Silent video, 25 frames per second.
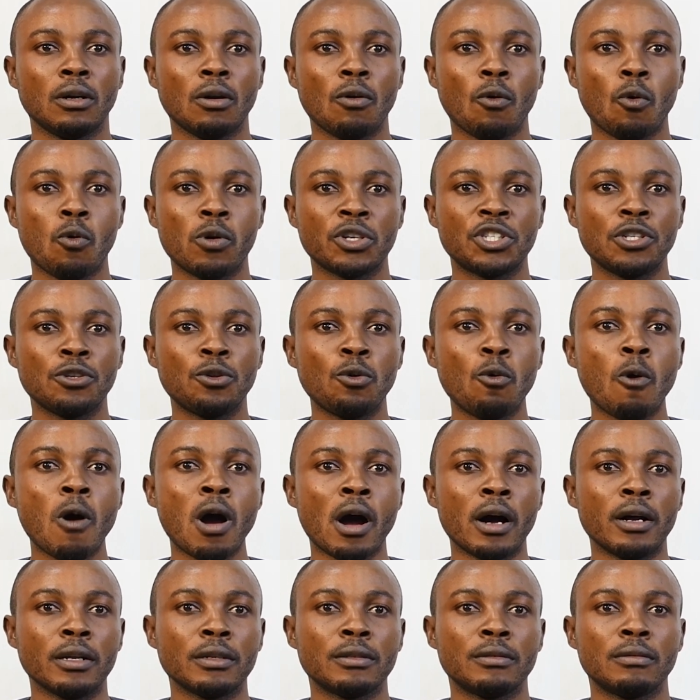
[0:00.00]
Question
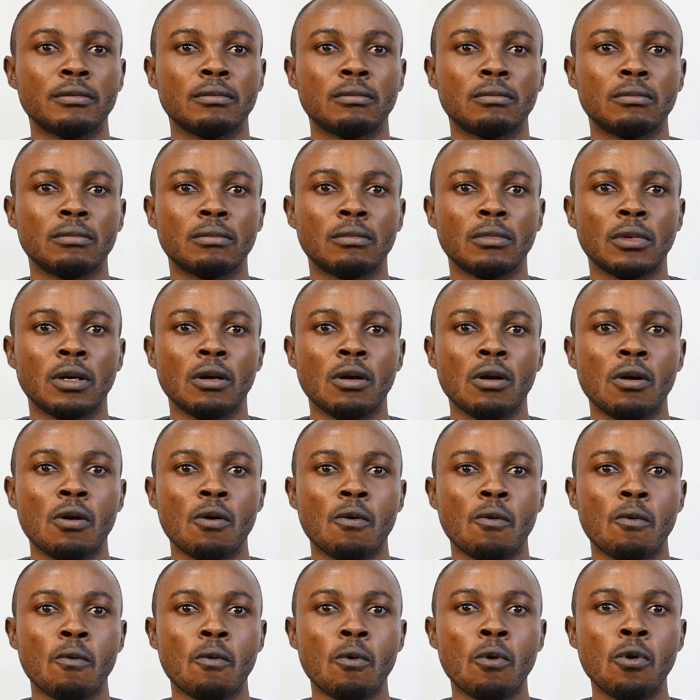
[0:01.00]
1.
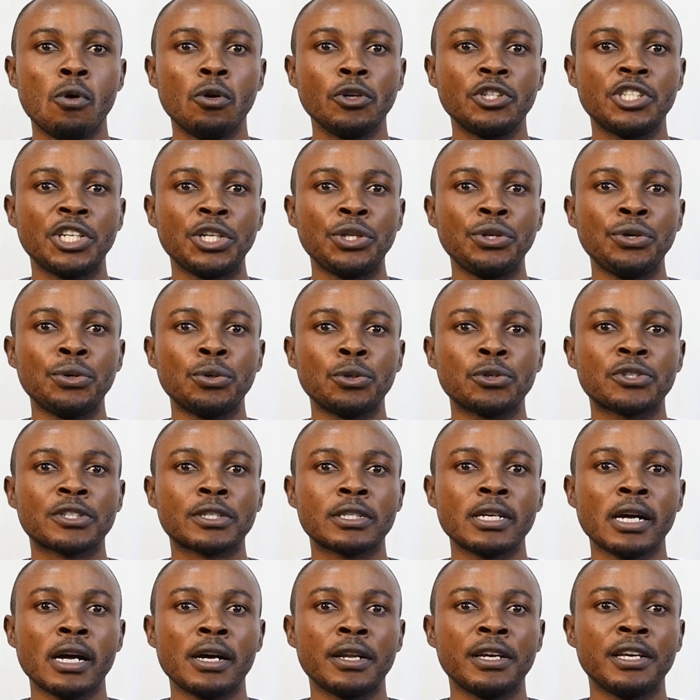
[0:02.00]
What did you
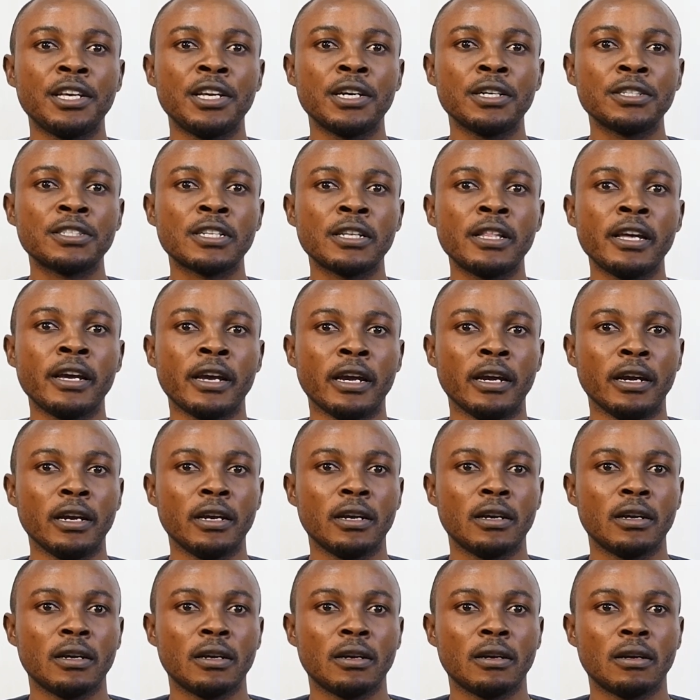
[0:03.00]
study
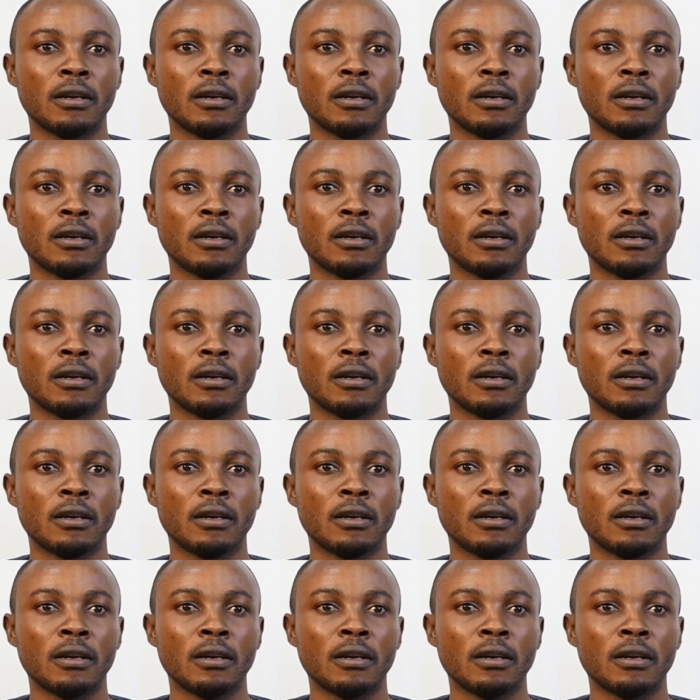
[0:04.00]
yesterday?